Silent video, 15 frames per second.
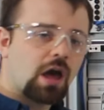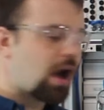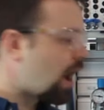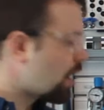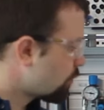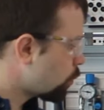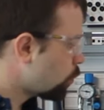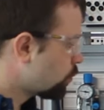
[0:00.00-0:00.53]

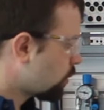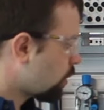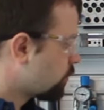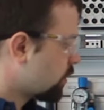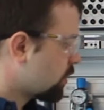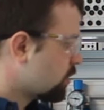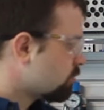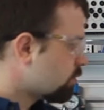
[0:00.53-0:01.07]
I've also
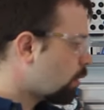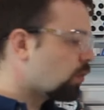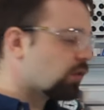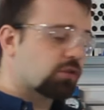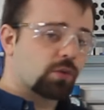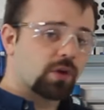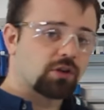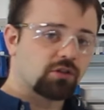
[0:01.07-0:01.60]
fitted roller
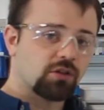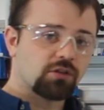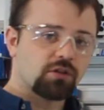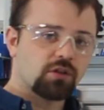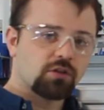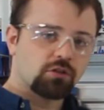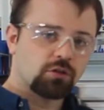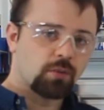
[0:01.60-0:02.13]
switches
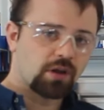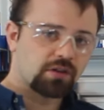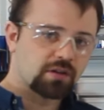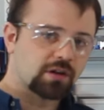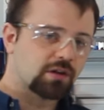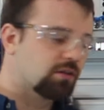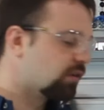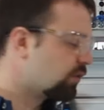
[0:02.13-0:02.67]
to my
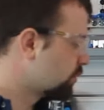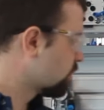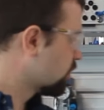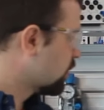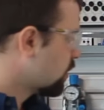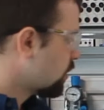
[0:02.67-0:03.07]
cylinders,